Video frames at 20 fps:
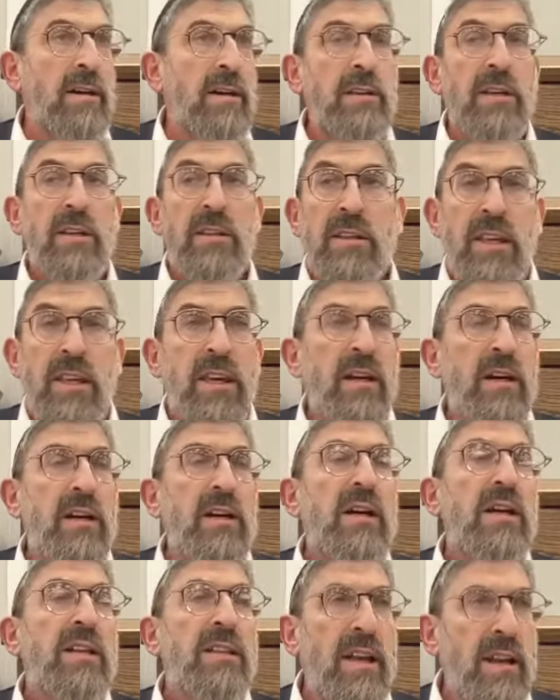yedia
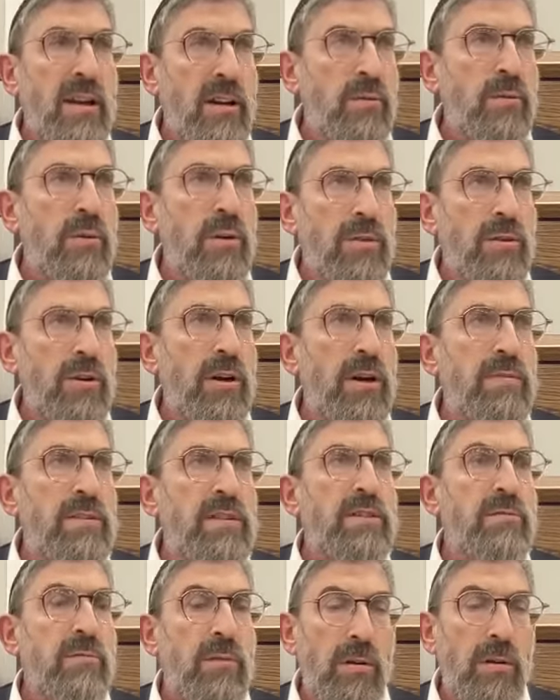that it grew a third of
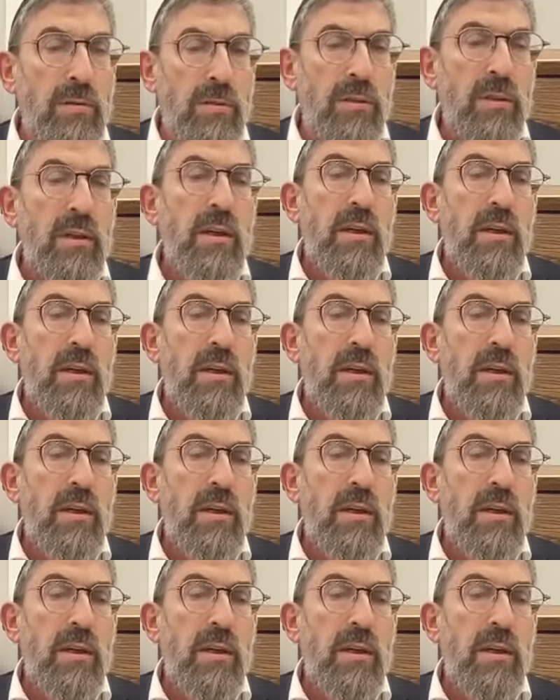its growth,